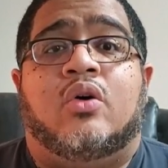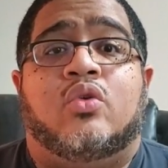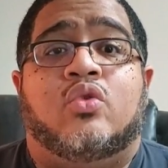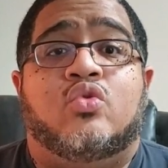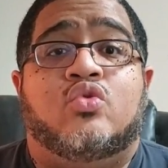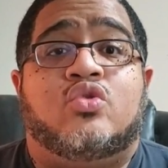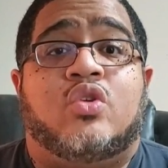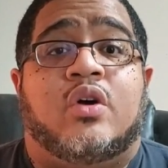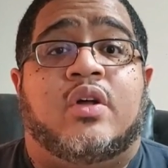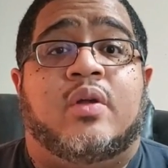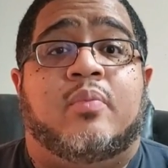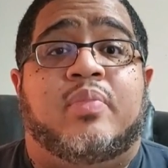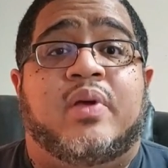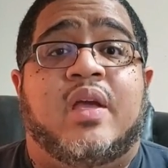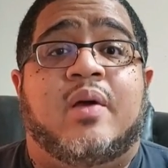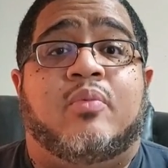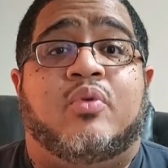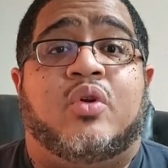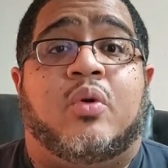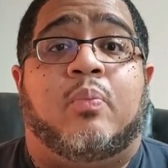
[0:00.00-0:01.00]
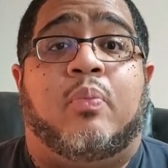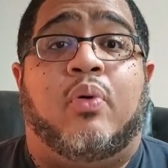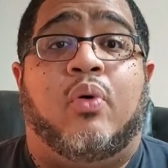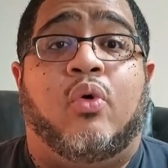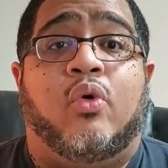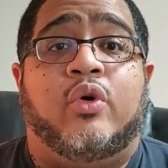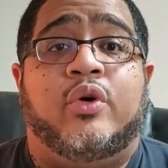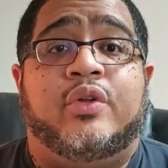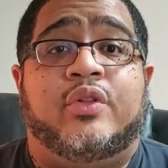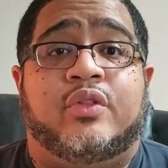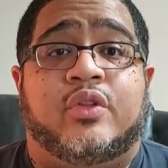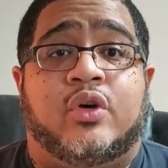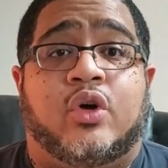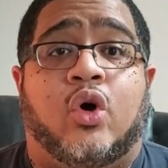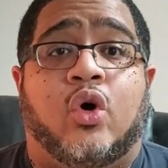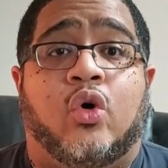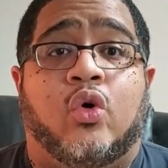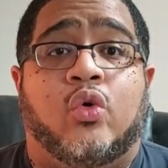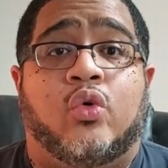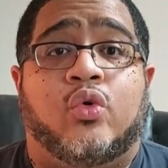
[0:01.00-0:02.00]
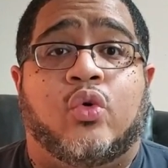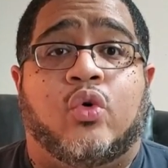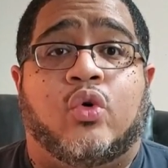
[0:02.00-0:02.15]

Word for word: who's going to be able to port the code